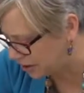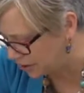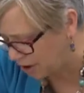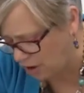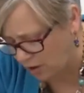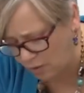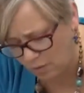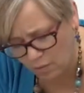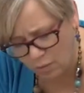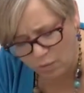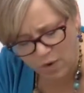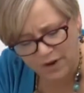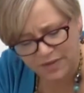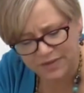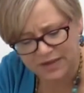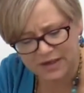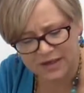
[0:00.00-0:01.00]
you know,
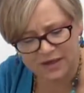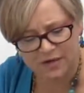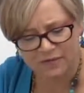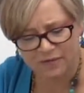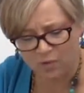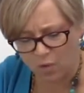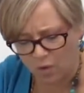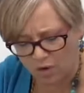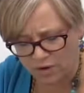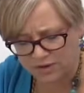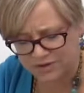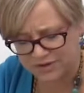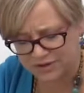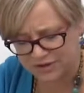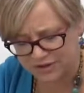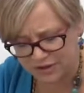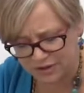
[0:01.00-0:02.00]
one thing of
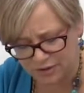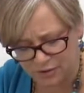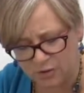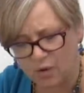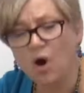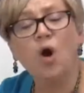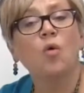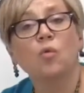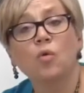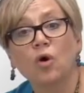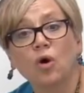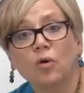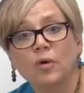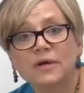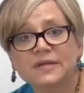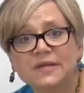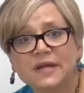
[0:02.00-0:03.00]
course to do, we're
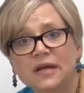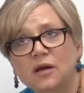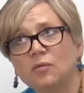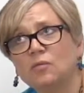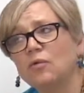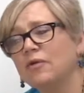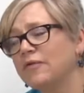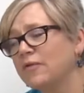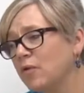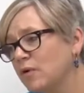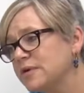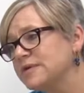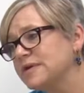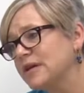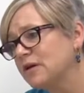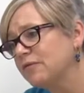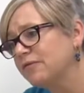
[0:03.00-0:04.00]
always thinking, well, of
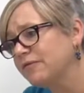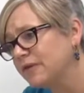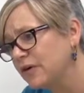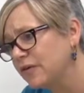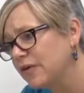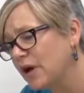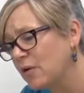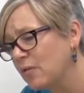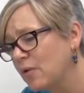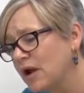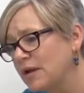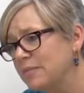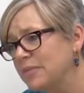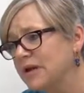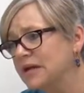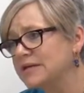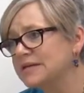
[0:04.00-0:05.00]
course they don't feel that
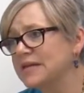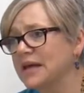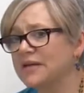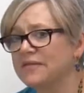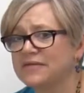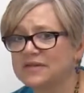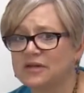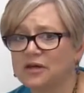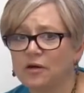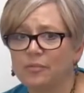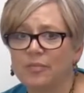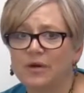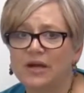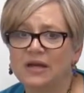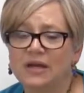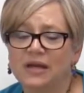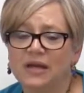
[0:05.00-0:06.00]
way because they have
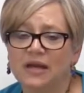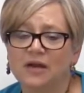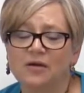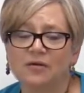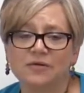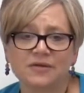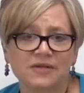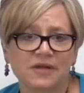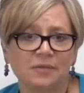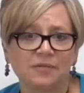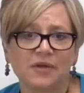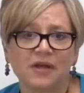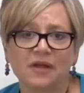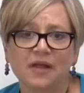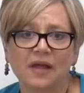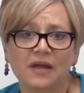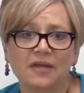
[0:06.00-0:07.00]
COPD or
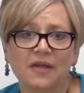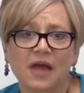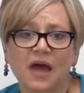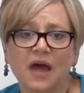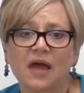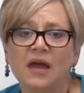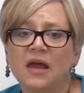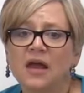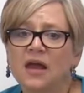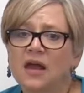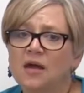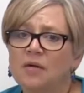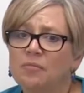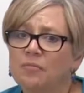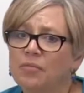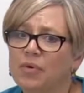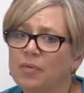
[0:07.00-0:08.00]
something like that.
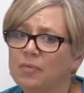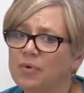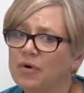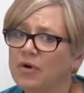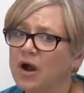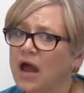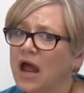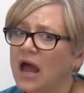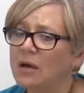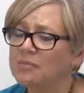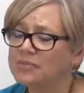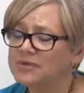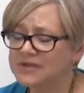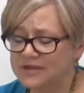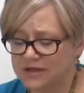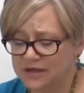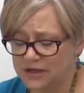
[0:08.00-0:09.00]
But
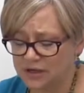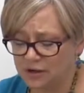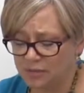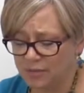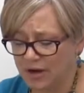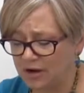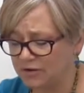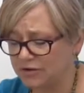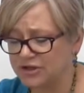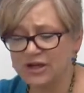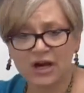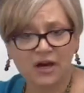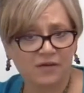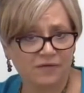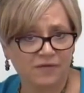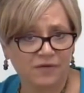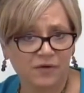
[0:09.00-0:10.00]
perhaps you better
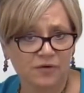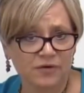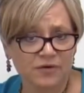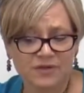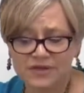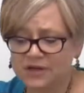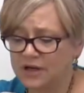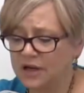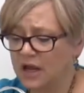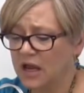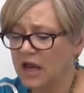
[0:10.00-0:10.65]
check first.